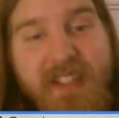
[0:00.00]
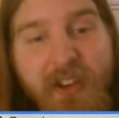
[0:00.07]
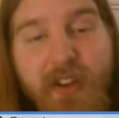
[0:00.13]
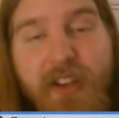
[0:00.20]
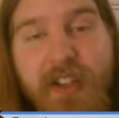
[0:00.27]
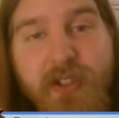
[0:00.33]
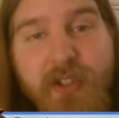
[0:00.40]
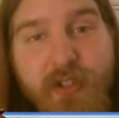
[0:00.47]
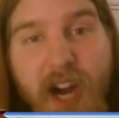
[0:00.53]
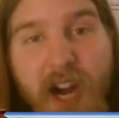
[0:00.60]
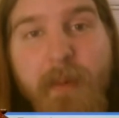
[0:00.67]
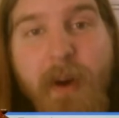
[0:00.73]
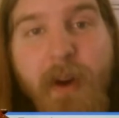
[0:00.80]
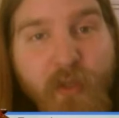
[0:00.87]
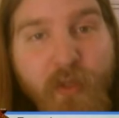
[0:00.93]
serious
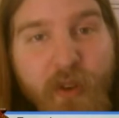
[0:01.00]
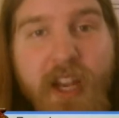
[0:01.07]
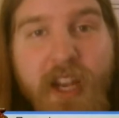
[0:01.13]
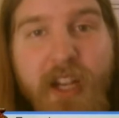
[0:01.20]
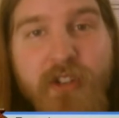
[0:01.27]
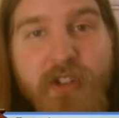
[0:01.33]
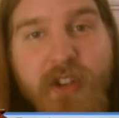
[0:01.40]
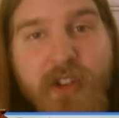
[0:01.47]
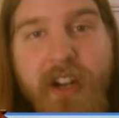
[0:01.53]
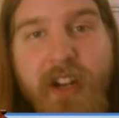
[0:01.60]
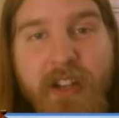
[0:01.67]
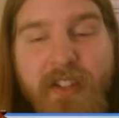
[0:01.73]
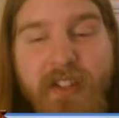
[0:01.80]
drama about reconstructing